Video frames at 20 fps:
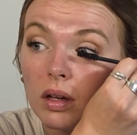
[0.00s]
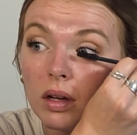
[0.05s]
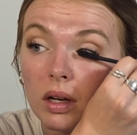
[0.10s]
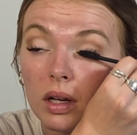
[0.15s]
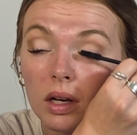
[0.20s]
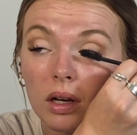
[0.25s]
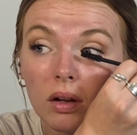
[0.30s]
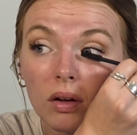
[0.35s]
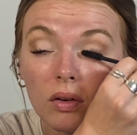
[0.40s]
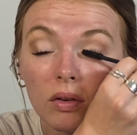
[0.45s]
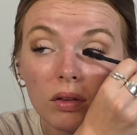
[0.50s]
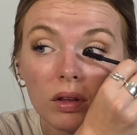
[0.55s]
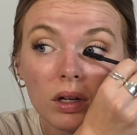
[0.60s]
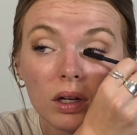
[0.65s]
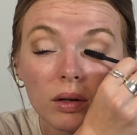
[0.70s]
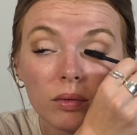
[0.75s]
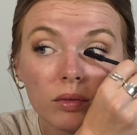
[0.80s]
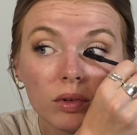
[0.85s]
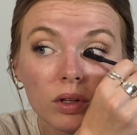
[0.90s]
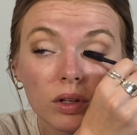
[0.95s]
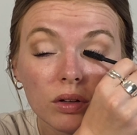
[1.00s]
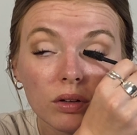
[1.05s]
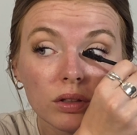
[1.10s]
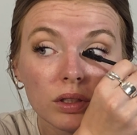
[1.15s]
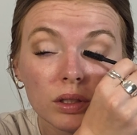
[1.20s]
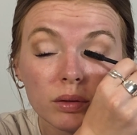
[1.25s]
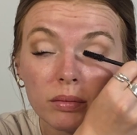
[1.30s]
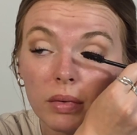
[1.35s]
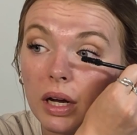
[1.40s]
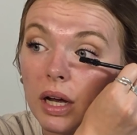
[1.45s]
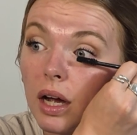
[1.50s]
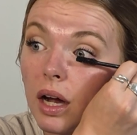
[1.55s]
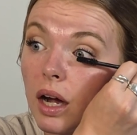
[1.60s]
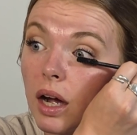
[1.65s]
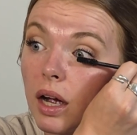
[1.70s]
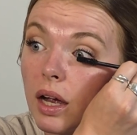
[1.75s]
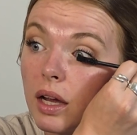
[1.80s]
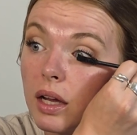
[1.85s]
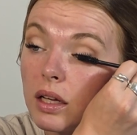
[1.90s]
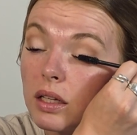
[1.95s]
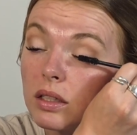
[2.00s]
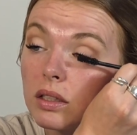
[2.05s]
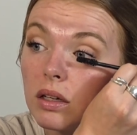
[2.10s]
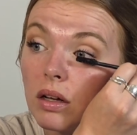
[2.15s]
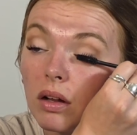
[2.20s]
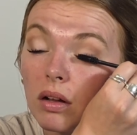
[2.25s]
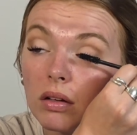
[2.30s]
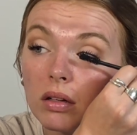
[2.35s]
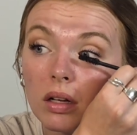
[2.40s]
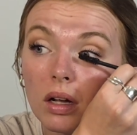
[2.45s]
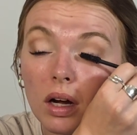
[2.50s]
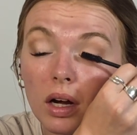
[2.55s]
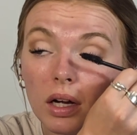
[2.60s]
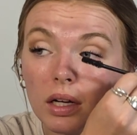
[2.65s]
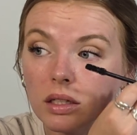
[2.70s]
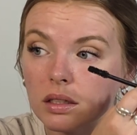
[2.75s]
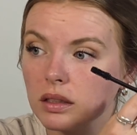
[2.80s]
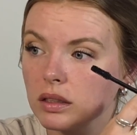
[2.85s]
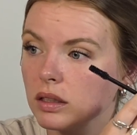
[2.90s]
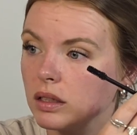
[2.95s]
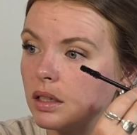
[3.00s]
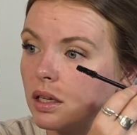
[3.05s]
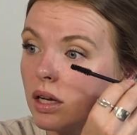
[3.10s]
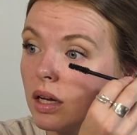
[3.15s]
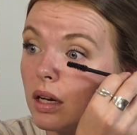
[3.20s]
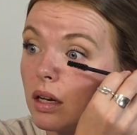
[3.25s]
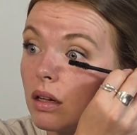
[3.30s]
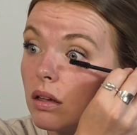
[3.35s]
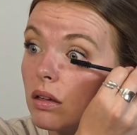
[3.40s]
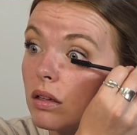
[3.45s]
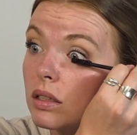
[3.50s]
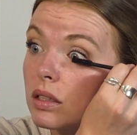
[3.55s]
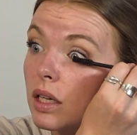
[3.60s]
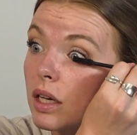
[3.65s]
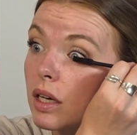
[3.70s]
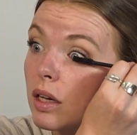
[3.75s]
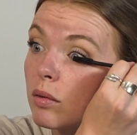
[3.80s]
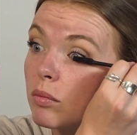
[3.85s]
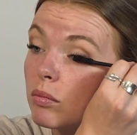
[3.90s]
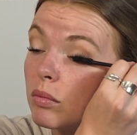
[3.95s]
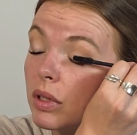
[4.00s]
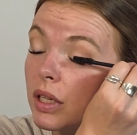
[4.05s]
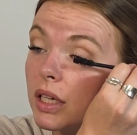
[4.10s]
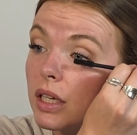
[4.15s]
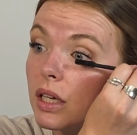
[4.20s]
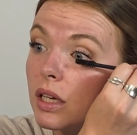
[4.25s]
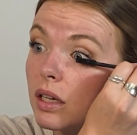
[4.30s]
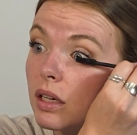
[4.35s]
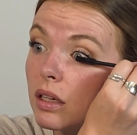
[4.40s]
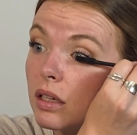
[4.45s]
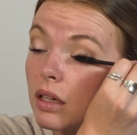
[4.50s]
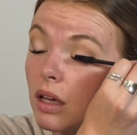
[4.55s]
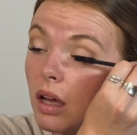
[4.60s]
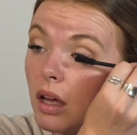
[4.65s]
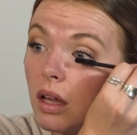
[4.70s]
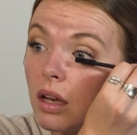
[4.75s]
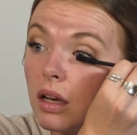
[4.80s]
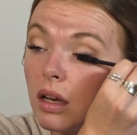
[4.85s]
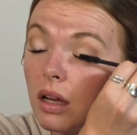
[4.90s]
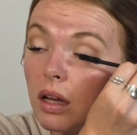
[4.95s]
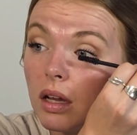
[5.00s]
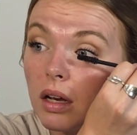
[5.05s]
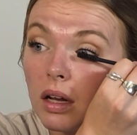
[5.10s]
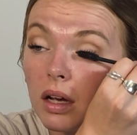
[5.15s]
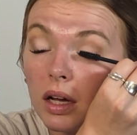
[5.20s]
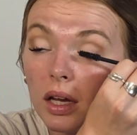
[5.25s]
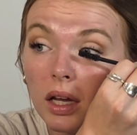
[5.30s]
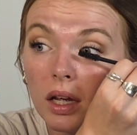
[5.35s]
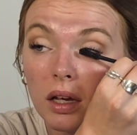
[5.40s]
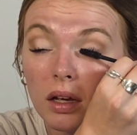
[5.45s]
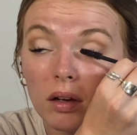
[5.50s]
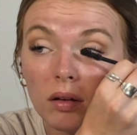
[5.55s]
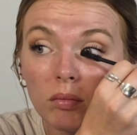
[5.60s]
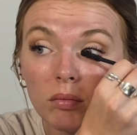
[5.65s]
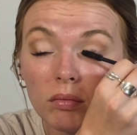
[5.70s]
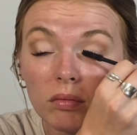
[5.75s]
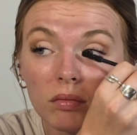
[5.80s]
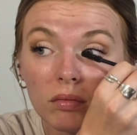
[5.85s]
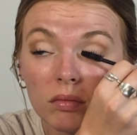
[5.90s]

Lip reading: I know that I'm closing my eyes a lot and it looks like I'm blinking a ton, and I am.